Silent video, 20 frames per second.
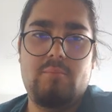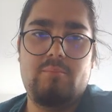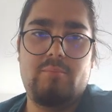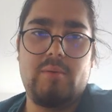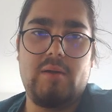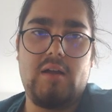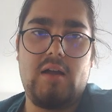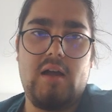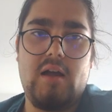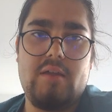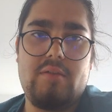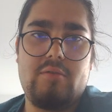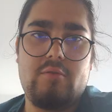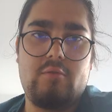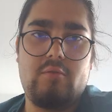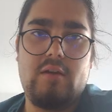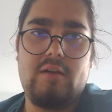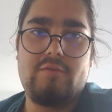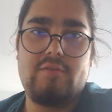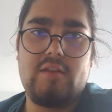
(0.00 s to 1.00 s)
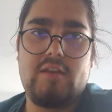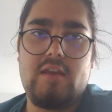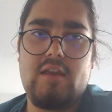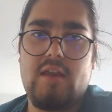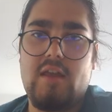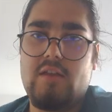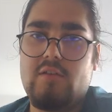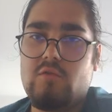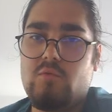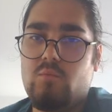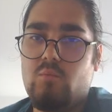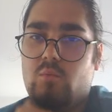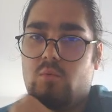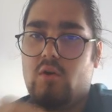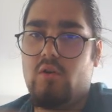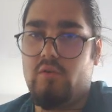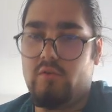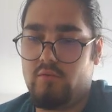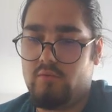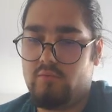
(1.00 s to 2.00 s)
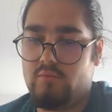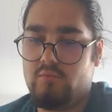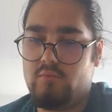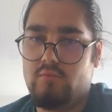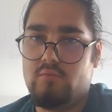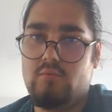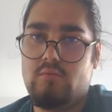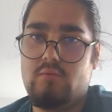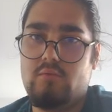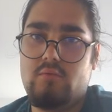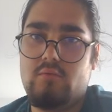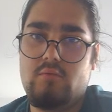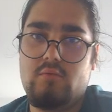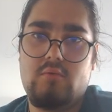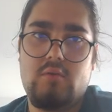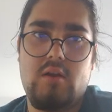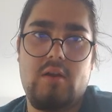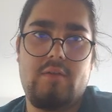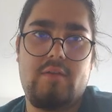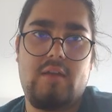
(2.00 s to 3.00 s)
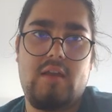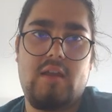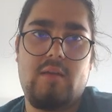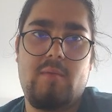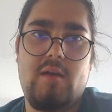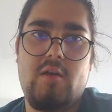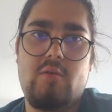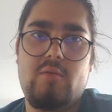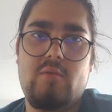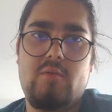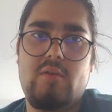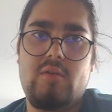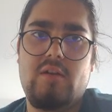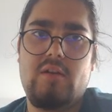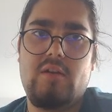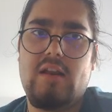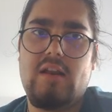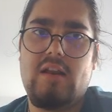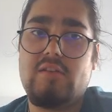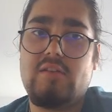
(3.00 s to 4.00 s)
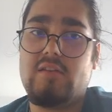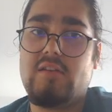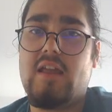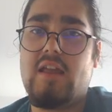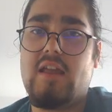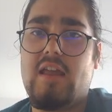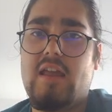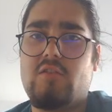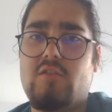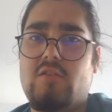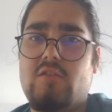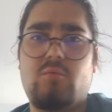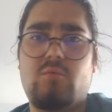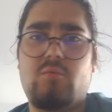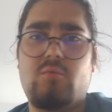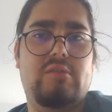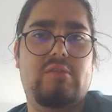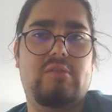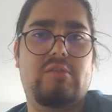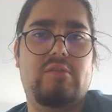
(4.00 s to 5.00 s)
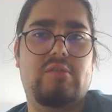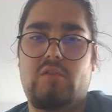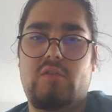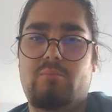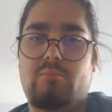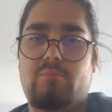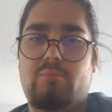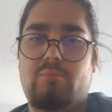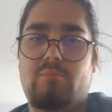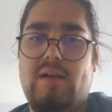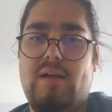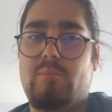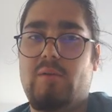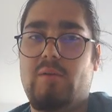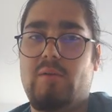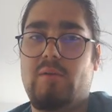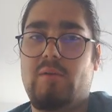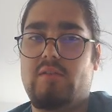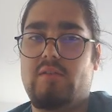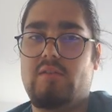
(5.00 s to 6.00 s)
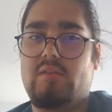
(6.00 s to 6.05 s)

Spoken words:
But I thought after king h1, I think in my own analysis, king h1 I thought was just bad because